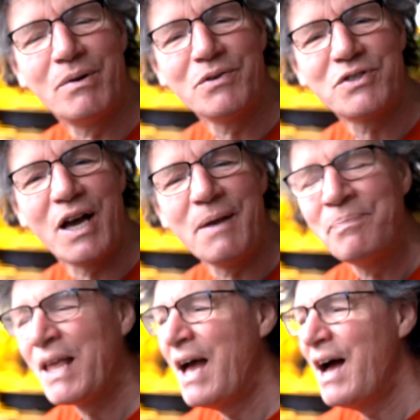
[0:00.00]
bonsai.
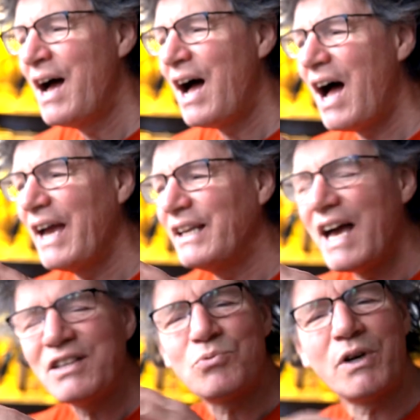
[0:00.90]
I
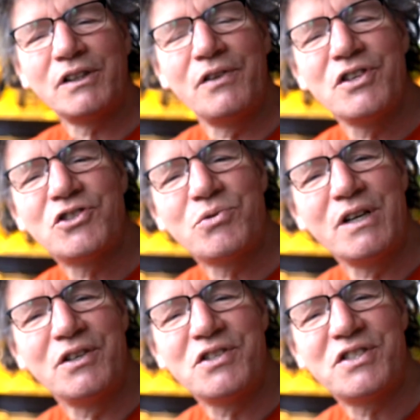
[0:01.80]
last worked on this
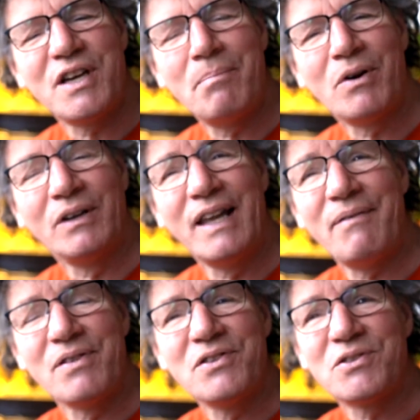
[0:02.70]
tree on December
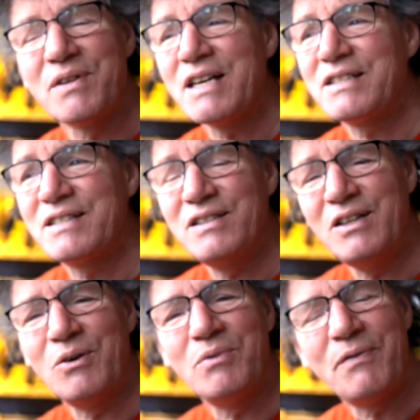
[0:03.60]
11th, so that's,
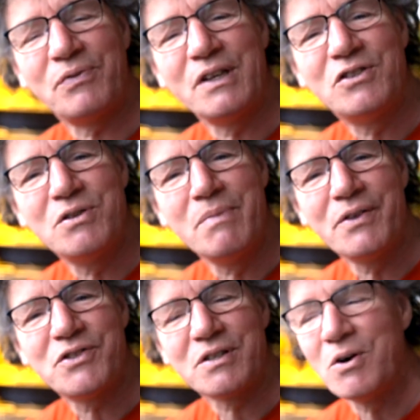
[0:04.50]
roughly 2
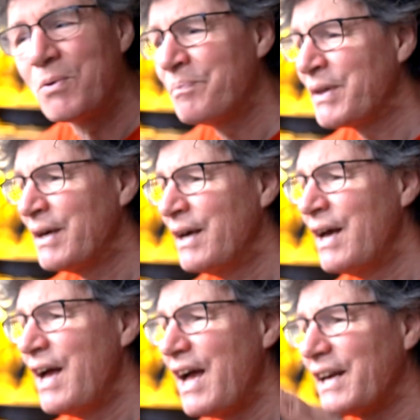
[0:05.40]
months ago.
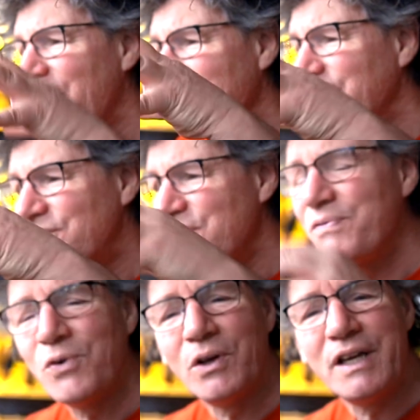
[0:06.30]
And I
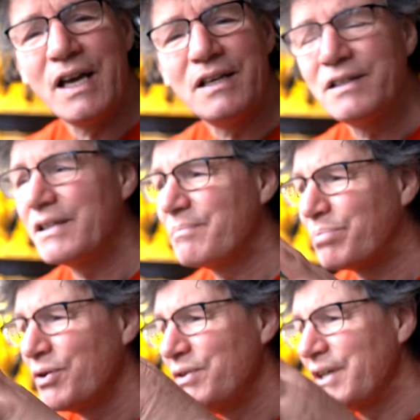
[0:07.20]
defoliated it,
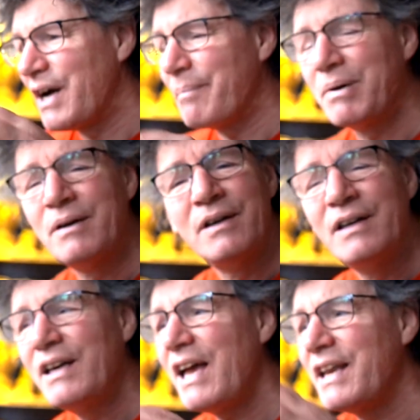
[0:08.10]
pruned it up,
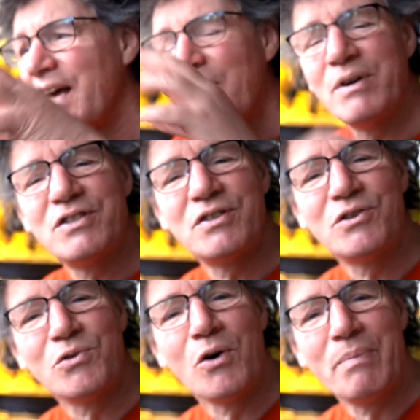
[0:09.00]
and now it's
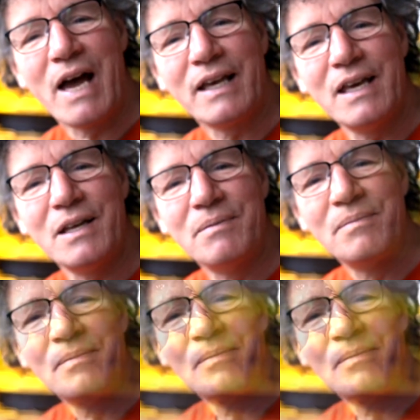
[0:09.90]
grown back in.